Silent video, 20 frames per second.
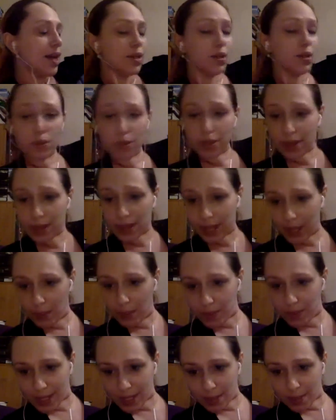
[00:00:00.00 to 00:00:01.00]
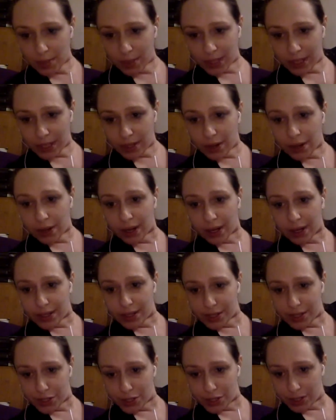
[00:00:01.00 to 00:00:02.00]
do think with someone in her
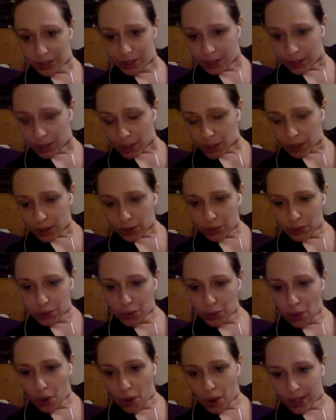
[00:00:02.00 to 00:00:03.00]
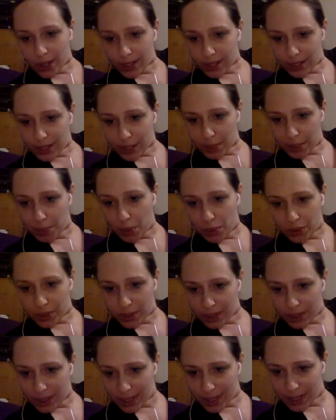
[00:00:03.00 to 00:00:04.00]
condition to go on such a
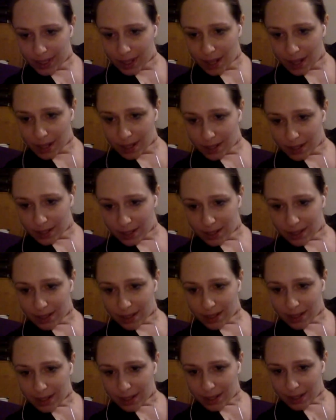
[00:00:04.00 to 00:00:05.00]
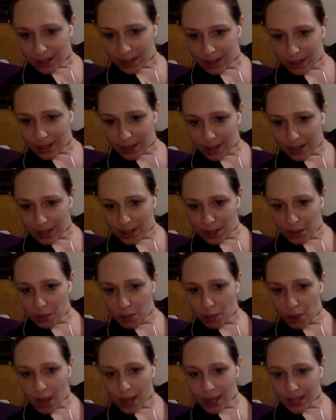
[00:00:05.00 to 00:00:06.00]
boat is not the
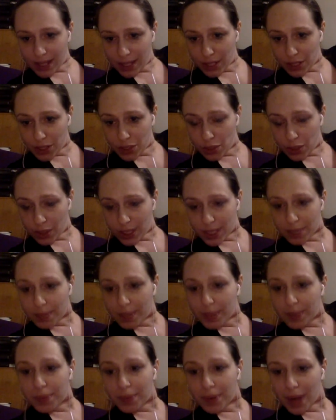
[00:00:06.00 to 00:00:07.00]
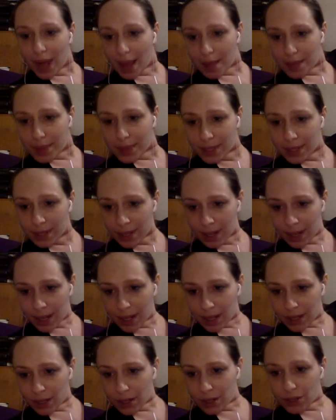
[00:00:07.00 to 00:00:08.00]
wisest choice, but perhaps
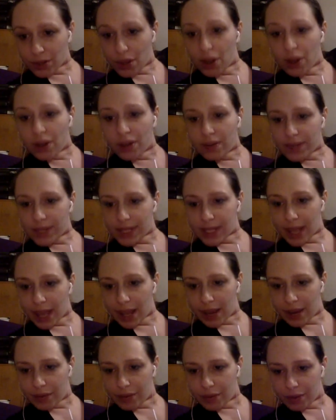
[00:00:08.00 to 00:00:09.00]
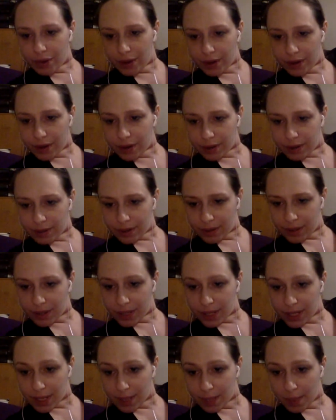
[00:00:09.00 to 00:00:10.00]
not all of us care for her
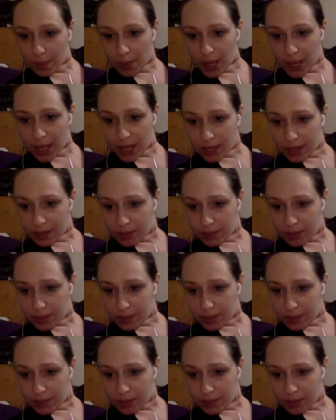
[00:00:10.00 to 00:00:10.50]
the same way.